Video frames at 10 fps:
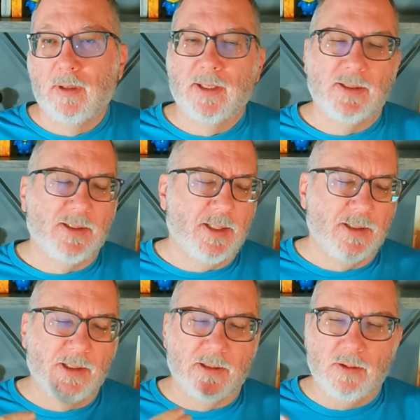Like I said,
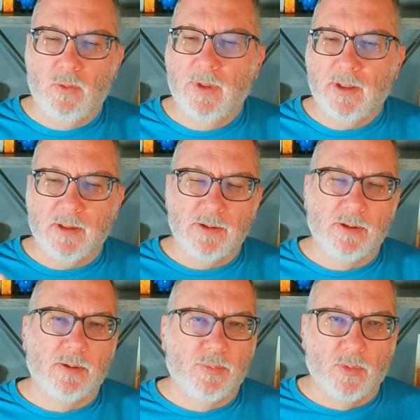it's quick, it's
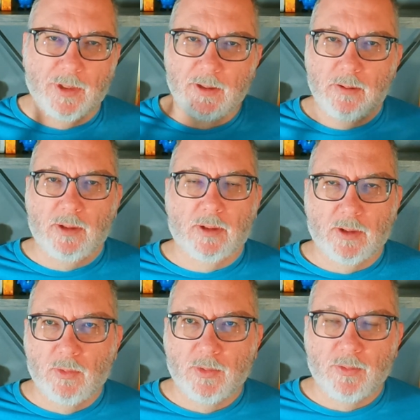to the point. You're
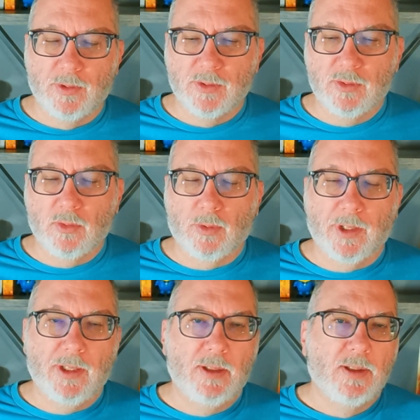going through this story.